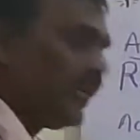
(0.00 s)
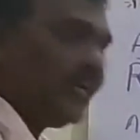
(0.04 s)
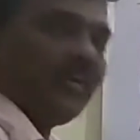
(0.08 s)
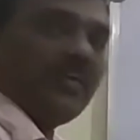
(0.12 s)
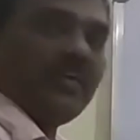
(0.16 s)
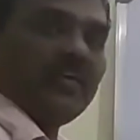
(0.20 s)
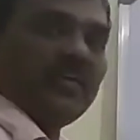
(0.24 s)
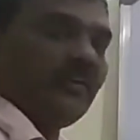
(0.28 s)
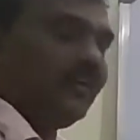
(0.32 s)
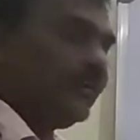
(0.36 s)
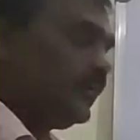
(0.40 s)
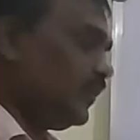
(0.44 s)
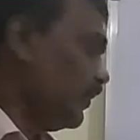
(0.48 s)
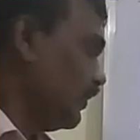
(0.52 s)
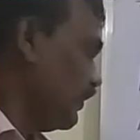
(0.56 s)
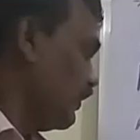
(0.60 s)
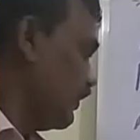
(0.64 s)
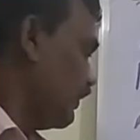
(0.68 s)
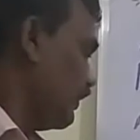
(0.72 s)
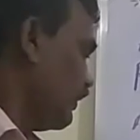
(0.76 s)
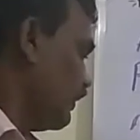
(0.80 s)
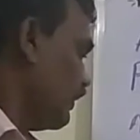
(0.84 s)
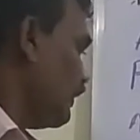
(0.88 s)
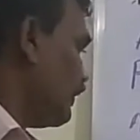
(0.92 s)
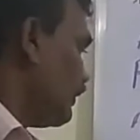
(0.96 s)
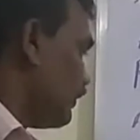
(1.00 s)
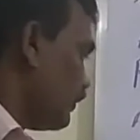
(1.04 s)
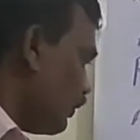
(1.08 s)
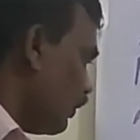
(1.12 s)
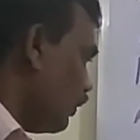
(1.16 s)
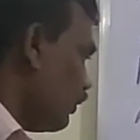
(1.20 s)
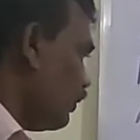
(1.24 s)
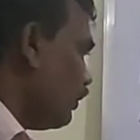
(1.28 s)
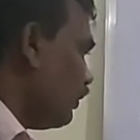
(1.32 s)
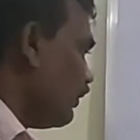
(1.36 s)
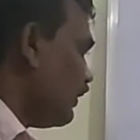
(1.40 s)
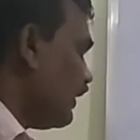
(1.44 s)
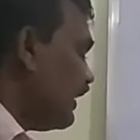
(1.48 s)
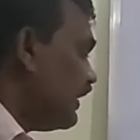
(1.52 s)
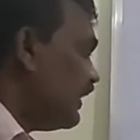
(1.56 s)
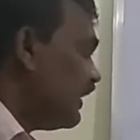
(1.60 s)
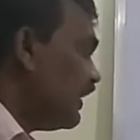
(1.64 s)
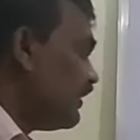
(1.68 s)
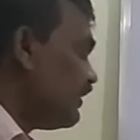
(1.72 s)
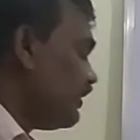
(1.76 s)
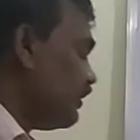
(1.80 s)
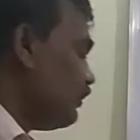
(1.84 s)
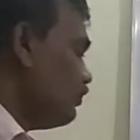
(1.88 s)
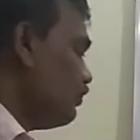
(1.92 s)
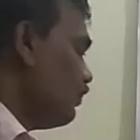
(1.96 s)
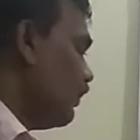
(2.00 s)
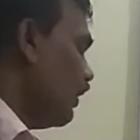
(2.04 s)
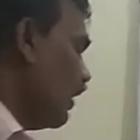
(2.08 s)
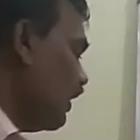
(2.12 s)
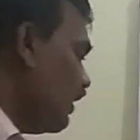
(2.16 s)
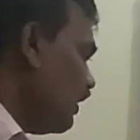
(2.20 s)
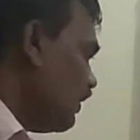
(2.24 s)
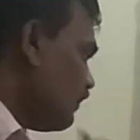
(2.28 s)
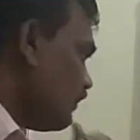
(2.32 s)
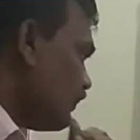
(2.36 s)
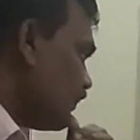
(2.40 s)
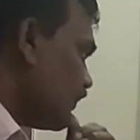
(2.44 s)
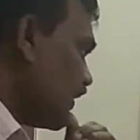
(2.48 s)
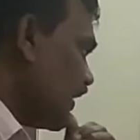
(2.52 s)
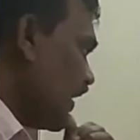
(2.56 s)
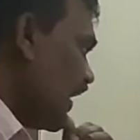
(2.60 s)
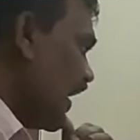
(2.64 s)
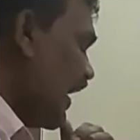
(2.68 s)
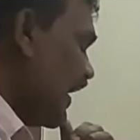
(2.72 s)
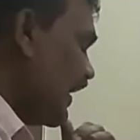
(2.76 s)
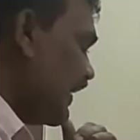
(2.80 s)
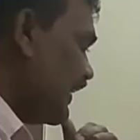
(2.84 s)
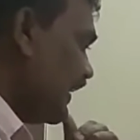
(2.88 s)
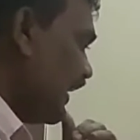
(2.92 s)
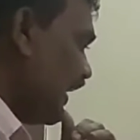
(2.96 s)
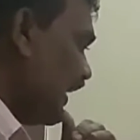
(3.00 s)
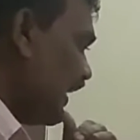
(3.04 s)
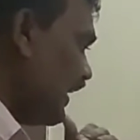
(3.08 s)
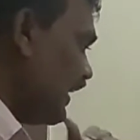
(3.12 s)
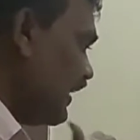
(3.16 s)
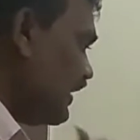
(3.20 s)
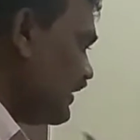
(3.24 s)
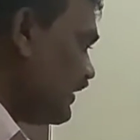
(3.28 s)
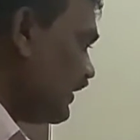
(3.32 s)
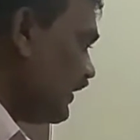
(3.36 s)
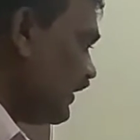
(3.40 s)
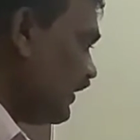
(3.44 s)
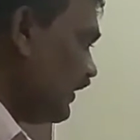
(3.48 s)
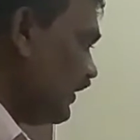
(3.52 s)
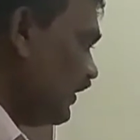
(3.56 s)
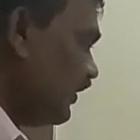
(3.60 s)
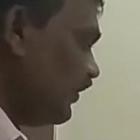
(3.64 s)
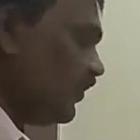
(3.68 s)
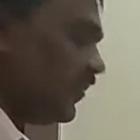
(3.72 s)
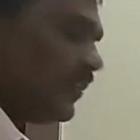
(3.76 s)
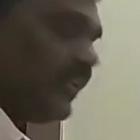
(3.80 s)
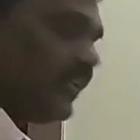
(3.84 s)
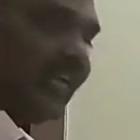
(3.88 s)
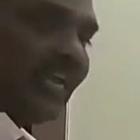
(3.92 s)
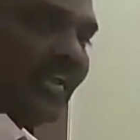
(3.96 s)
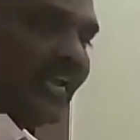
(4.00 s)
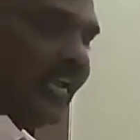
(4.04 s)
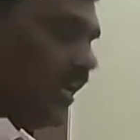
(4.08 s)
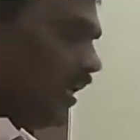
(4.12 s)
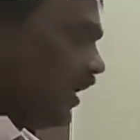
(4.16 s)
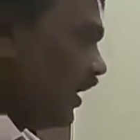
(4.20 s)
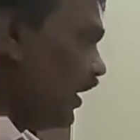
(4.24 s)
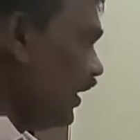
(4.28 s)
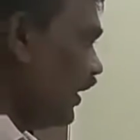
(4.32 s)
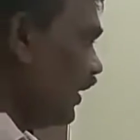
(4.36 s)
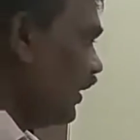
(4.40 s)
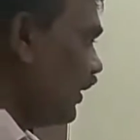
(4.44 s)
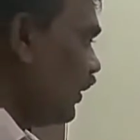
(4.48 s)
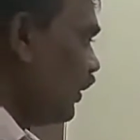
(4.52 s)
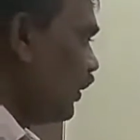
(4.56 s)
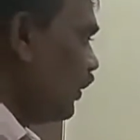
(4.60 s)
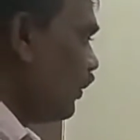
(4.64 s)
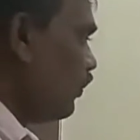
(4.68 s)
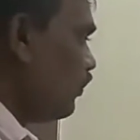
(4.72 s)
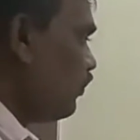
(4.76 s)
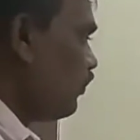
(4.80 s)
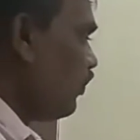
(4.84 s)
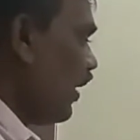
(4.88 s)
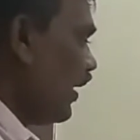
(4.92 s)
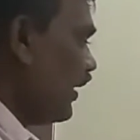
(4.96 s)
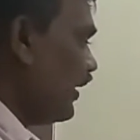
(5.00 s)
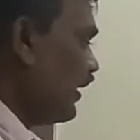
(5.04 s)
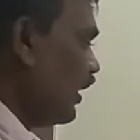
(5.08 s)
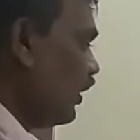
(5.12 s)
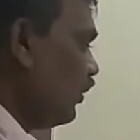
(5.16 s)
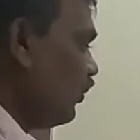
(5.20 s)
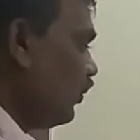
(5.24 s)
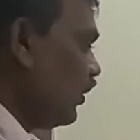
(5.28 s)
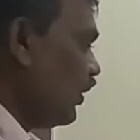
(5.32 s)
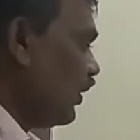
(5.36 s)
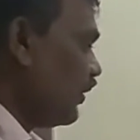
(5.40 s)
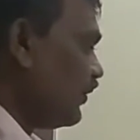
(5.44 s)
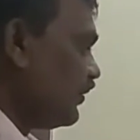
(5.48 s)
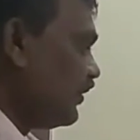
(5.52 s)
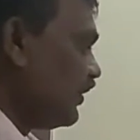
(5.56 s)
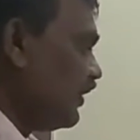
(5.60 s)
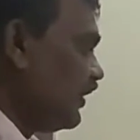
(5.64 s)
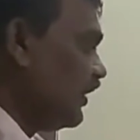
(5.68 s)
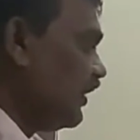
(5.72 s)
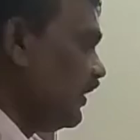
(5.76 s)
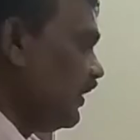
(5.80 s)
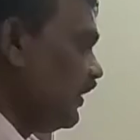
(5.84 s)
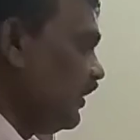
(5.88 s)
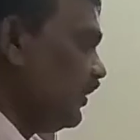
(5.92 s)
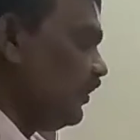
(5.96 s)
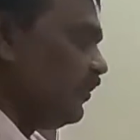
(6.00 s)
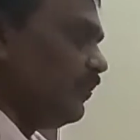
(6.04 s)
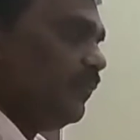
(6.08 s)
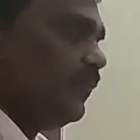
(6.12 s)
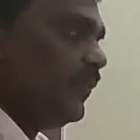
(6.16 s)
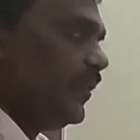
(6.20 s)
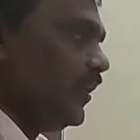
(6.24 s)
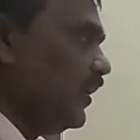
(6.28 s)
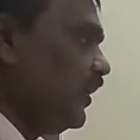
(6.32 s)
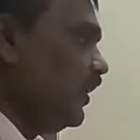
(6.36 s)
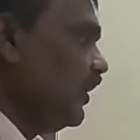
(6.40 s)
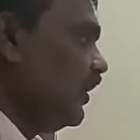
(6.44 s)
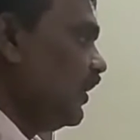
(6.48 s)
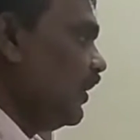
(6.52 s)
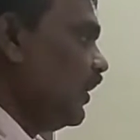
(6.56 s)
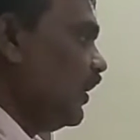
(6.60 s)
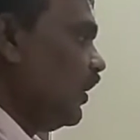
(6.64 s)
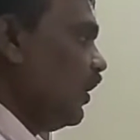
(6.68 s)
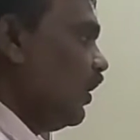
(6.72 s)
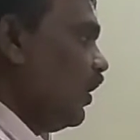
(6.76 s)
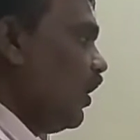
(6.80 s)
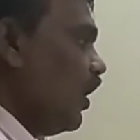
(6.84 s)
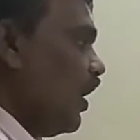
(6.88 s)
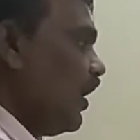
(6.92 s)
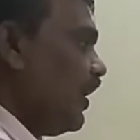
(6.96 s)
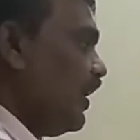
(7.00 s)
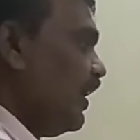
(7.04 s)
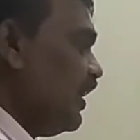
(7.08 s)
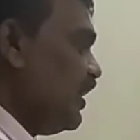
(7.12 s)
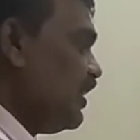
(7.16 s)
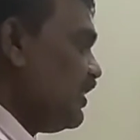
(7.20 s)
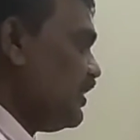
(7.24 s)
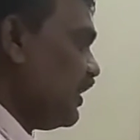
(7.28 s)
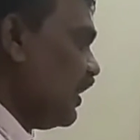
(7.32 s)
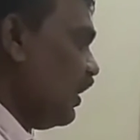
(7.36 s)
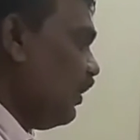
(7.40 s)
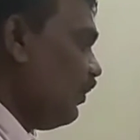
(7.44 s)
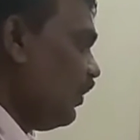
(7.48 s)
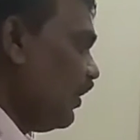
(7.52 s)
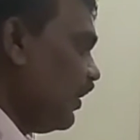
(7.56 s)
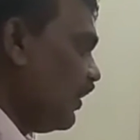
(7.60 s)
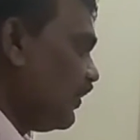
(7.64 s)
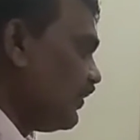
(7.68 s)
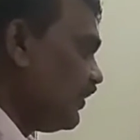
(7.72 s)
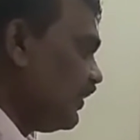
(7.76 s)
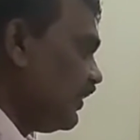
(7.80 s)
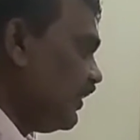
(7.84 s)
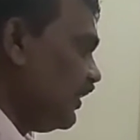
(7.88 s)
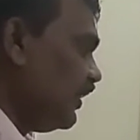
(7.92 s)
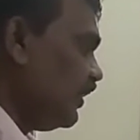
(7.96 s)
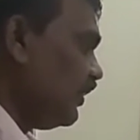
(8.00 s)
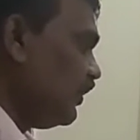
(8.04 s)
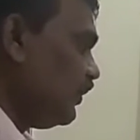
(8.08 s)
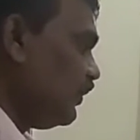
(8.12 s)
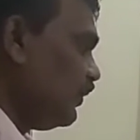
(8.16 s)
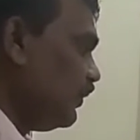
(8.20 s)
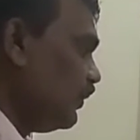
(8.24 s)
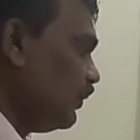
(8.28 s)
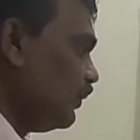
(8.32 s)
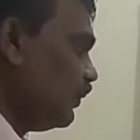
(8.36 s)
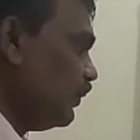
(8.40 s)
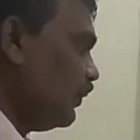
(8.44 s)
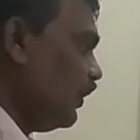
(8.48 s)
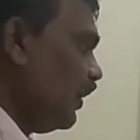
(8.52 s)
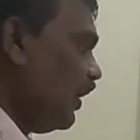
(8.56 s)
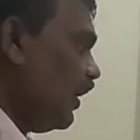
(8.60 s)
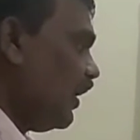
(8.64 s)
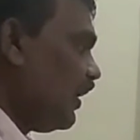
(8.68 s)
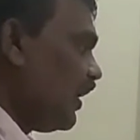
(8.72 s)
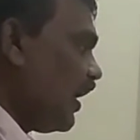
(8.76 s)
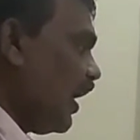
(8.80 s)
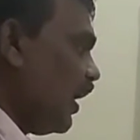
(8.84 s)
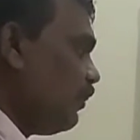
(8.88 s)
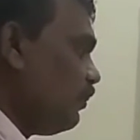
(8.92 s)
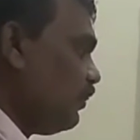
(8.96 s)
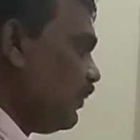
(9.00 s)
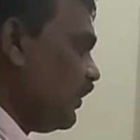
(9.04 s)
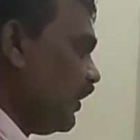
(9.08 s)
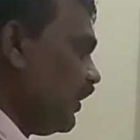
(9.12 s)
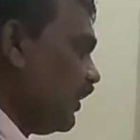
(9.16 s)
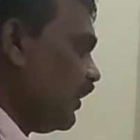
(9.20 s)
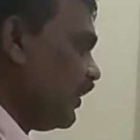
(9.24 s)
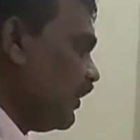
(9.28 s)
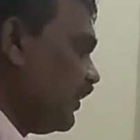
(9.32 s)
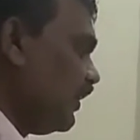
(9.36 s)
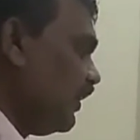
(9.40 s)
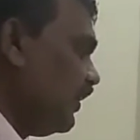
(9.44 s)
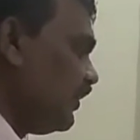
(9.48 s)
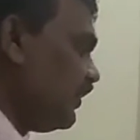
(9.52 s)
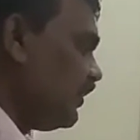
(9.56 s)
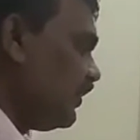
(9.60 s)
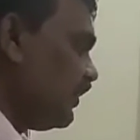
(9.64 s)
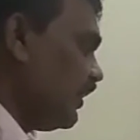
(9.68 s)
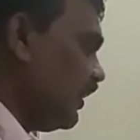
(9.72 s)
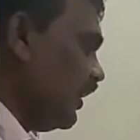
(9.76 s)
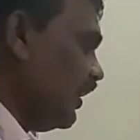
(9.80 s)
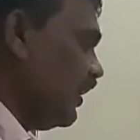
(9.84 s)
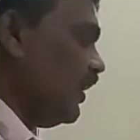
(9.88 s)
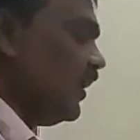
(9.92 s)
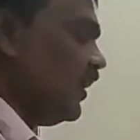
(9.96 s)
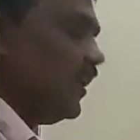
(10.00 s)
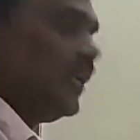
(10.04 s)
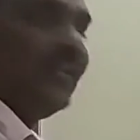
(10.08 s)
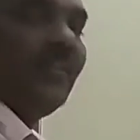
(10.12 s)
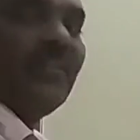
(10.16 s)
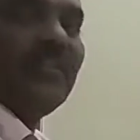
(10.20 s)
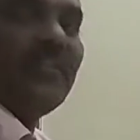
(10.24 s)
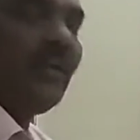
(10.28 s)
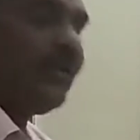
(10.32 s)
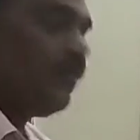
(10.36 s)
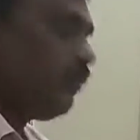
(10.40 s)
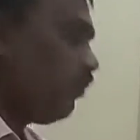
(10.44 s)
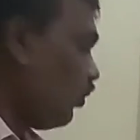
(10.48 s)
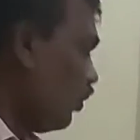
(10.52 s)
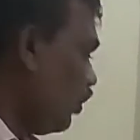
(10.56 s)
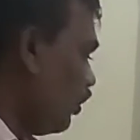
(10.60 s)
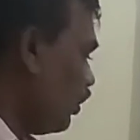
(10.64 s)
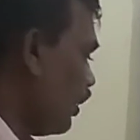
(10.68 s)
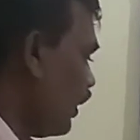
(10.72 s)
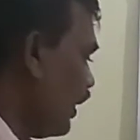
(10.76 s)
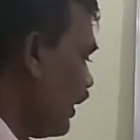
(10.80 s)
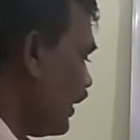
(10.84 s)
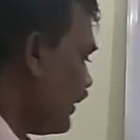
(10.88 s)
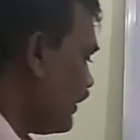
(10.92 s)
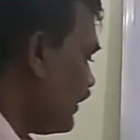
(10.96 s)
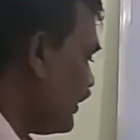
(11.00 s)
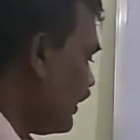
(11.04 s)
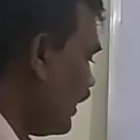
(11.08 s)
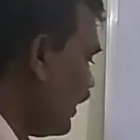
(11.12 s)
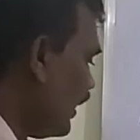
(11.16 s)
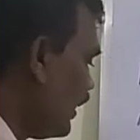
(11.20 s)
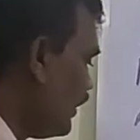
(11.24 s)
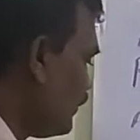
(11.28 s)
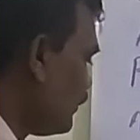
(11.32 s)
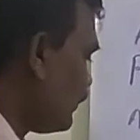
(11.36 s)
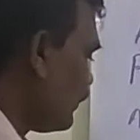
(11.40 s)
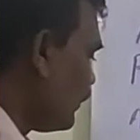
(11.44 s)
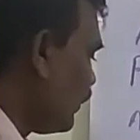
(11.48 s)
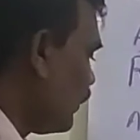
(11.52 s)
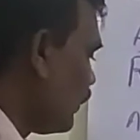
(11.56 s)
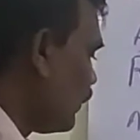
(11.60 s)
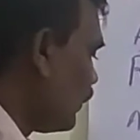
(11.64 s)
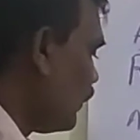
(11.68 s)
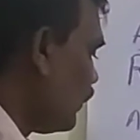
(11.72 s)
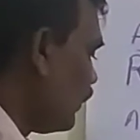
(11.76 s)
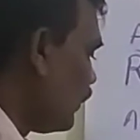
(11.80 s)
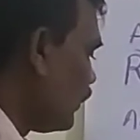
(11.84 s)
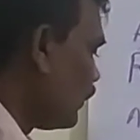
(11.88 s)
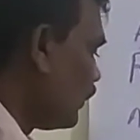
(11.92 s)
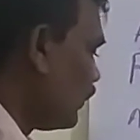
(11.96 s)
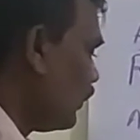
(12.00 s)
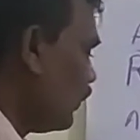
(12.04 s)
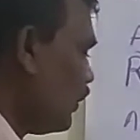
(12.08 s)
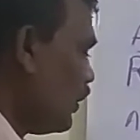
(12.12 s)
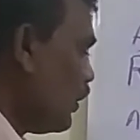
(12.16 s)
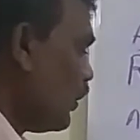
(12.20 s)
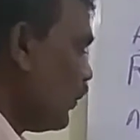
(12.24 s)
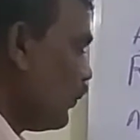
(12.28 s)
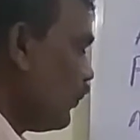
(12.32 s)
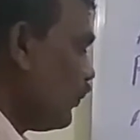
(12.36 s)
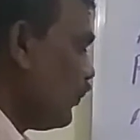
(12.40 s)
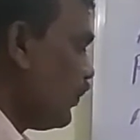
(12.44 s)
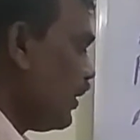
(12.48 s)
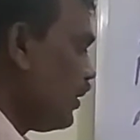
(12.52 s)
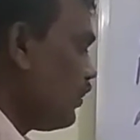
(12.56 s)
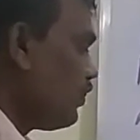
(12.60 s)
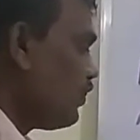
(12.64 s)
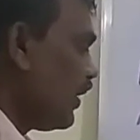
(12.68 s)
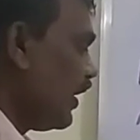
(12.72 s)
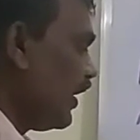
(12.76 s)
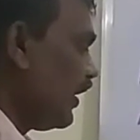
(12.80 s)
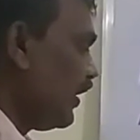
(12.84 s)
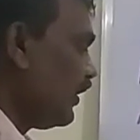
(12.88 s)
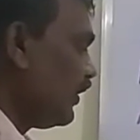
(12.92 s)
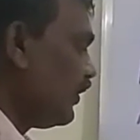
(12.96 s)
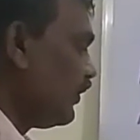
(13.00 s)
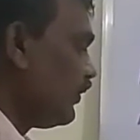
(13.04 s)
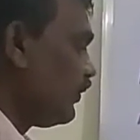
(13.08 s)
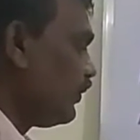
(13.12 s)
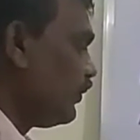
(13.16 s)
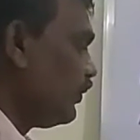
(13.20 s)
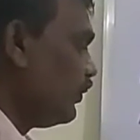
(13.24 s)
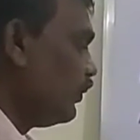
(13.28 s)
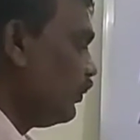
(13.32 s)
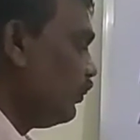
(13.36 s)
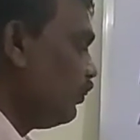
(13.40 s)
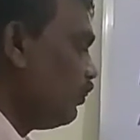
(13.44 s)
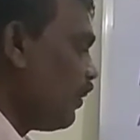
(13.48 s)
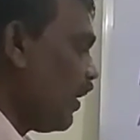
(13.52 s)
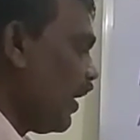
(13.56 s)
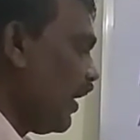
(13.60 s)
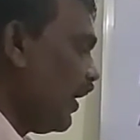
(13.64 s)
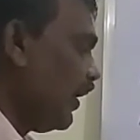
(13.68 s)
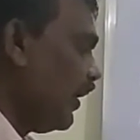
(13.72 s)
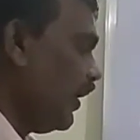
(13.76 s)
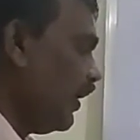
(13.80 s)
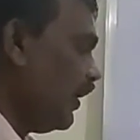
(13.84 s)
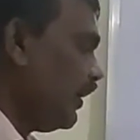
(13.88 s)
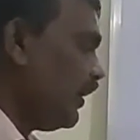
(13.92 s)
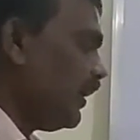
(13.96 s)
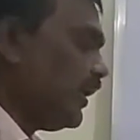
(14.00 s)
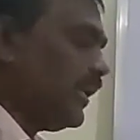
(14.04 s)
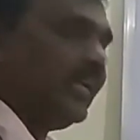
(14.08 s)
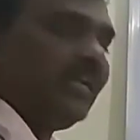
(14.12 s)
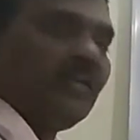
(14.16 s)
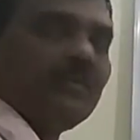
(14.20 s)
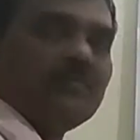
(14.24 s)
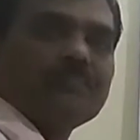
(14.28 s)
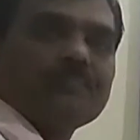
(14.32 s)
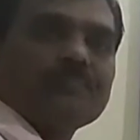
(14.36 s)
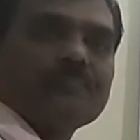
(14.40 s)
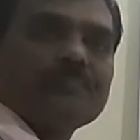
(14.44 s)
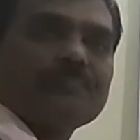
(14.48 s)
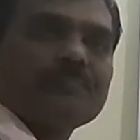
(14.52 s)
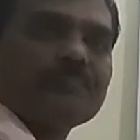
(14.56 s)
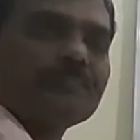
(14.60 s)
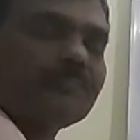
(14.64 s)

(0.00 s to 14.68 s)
taken. So in the symbol, acceleration is A, final velocity is v, initial velocity is u, time taken is t. Therefore a is equal to v minus u by t.